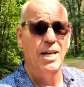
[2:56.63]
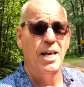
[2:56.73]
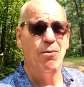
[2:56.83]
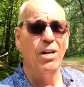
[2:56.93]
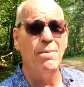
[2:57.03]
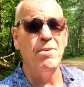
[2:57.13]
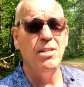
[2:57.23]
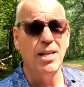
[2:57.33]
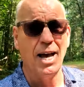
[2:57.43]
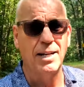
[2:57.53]
And when I
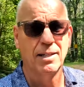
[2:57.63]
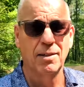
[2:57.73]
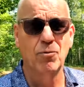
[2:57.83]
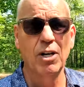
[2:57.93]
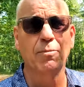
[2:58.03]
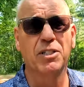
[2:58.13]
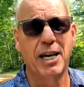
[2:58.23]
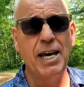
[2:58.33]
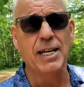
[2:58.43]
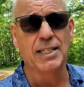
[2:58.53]
mean that, what I'm
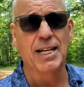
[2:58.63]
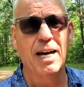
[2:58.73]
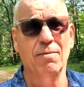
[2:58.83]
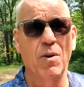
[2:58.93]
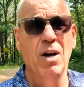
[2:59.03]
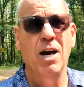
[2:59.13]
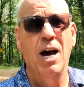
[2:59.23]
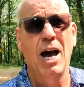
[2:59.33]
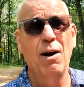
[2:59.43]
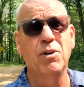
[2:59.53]
saying is that
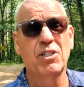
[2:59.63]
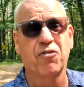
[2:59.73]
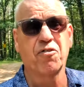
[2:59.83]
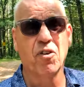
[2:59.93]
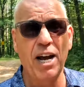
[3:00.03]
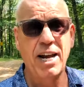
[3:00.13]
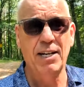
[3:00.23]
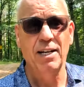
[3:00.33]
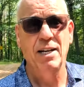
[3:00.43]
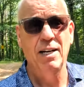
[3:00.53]
I was
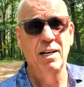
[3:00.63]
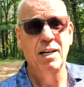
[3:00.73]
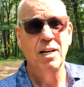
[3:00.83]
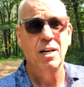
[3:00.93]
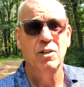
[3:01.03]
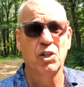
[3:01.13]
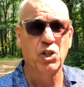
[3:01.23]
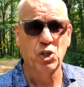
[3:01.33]
afraid to